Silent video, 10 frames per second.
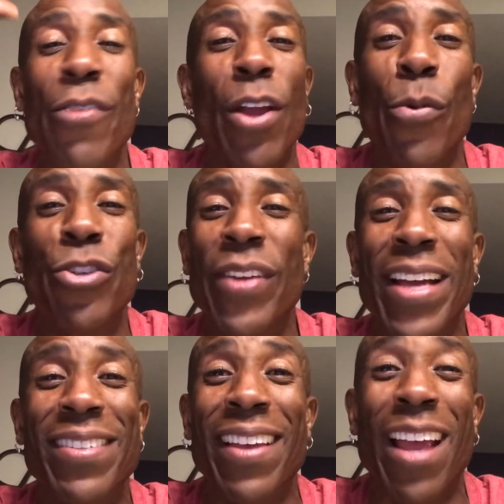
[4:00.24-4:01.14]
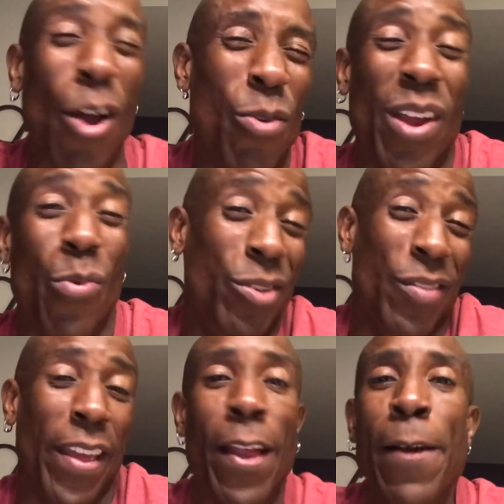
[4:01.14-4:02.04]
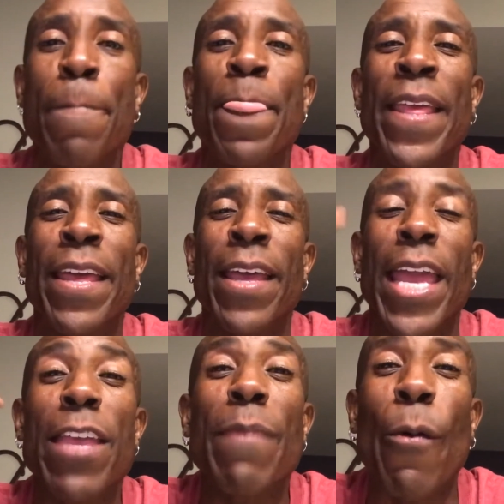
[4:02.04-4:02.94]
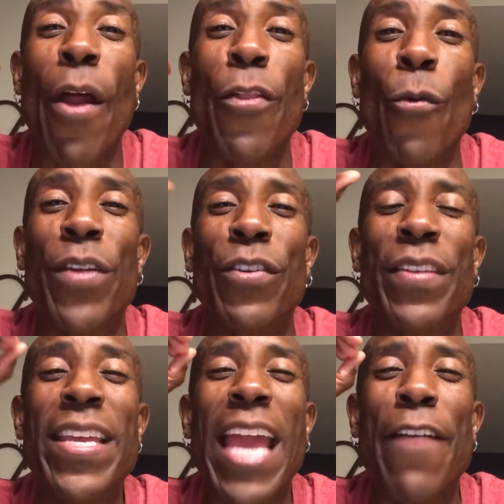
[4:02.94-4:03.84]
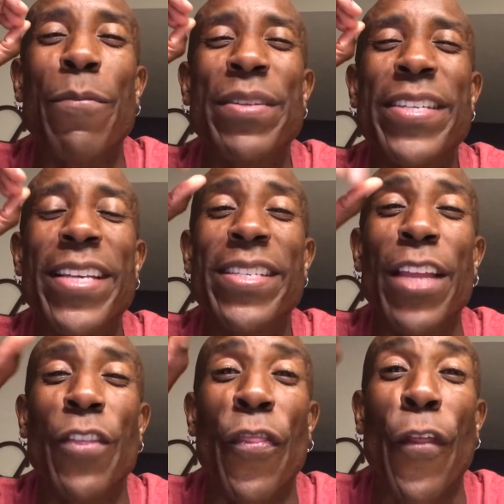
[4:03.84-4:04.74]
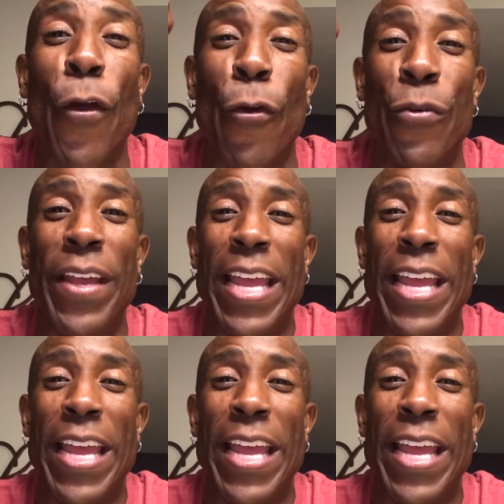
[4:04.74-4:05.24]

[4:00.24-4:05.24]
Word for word: don't care what you guys say. I don't care what you think. He's my rider of the race because he came from 16th to 3rd